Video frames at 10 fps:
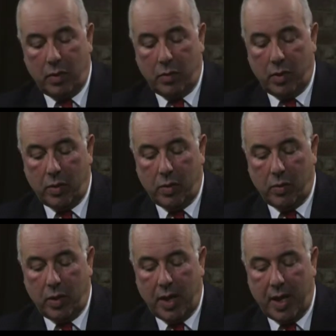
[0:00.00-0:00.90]
you, you,
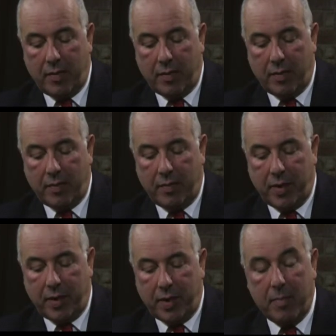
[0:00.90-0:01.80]
we have a
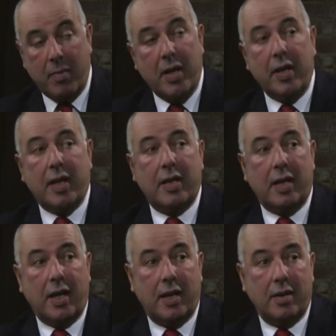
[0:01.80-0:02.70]
very
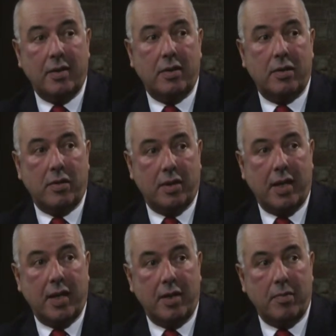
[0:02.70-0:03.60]
Americanized
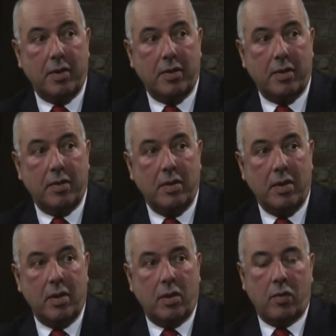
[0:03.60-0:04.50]
society in Brazil.
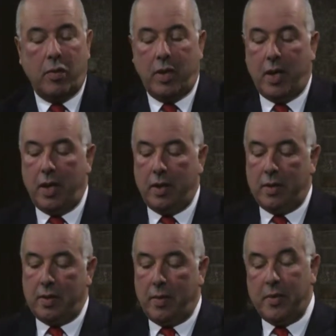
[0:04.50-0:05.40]
We are in the
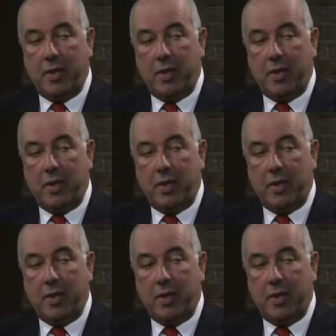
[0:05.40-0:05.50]
same